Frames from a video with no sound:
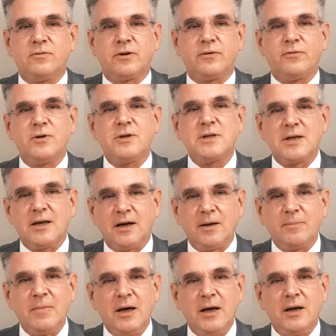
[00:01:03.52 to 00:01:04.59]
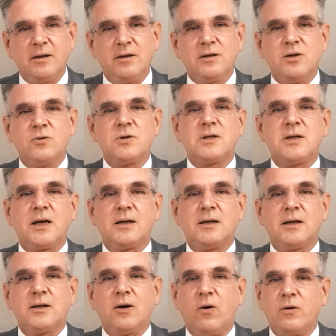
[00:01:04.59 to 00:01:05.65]
For the first time, the new
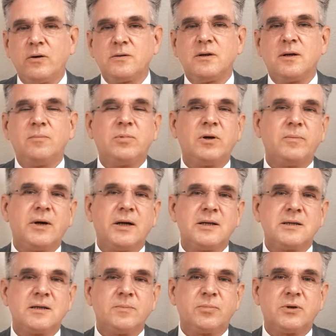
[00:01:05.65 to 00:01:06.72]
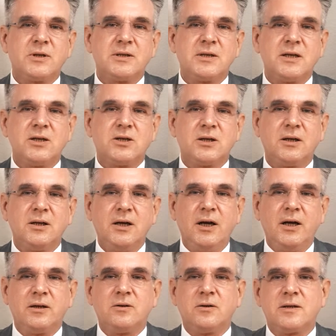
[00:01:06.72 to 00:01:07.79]
standard also implements a procedure
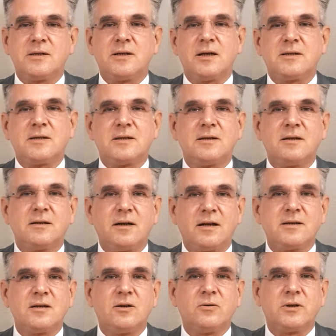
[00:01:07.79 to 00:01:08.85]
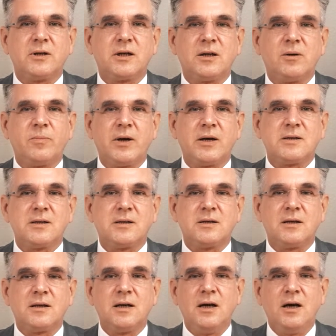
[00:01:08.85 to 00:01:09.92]
to assess the dust holding
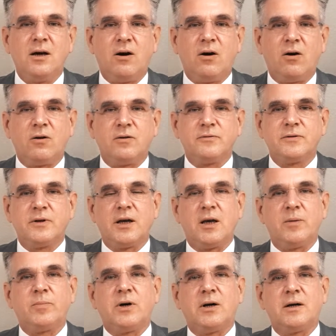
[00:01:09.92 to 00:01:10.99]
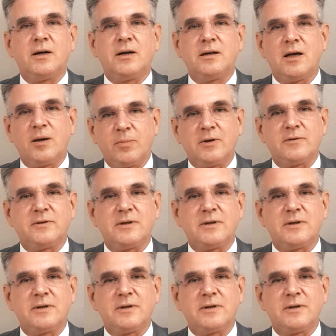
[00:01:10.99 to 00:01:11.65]
capacity of EPA and HEPA